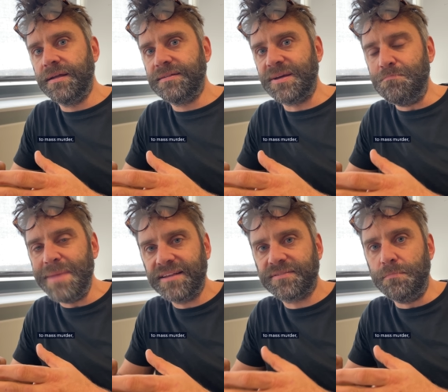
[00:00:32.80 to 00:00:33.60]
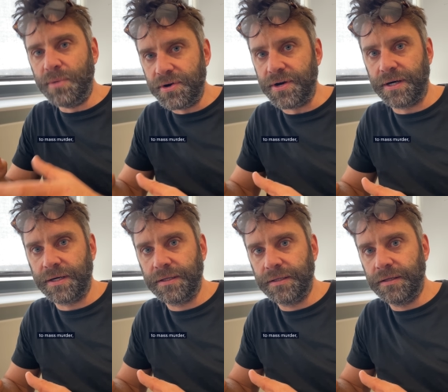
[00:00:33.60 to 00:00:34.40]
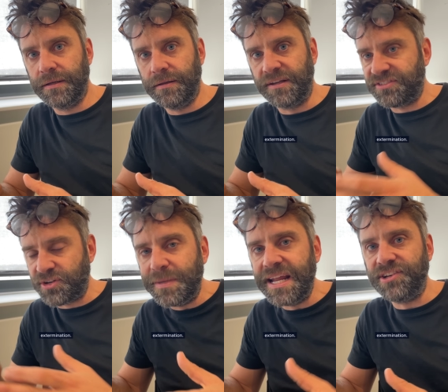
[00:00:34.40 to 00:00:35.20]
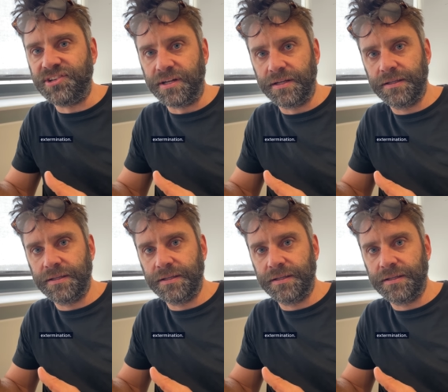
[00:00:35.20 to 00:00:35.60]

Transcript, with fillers: to mass murder, extermination.